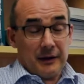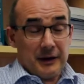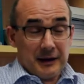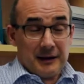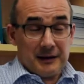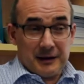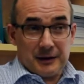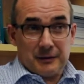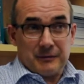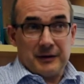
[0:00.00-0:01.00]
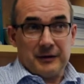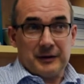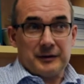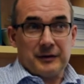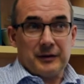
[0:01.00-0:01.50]
I think in clinical
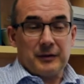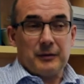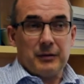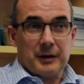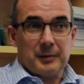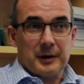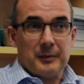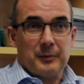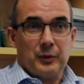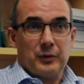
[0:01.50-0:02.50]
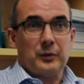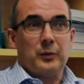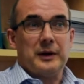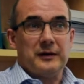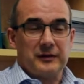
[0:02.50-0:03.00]
research it's incredibly important
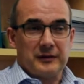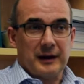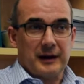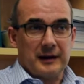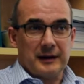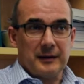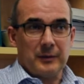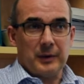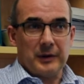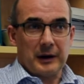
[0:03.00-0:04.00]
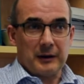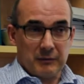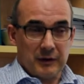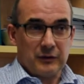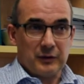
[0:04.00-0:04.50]
when you start with a
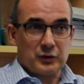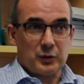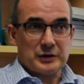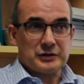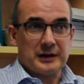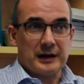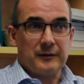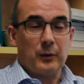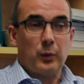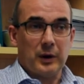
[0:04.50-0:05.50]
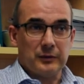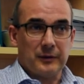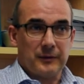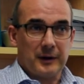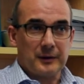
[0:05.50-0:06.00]
research question to have a
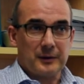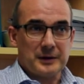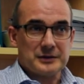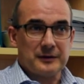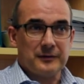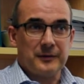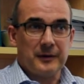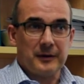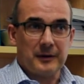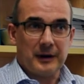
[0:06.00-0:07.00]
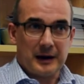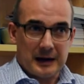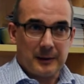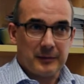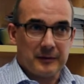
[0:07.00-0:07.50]
well-defined question for a
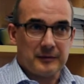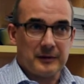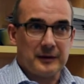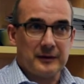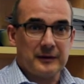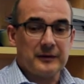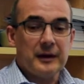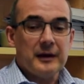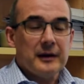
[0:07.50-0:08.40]
number of reasons.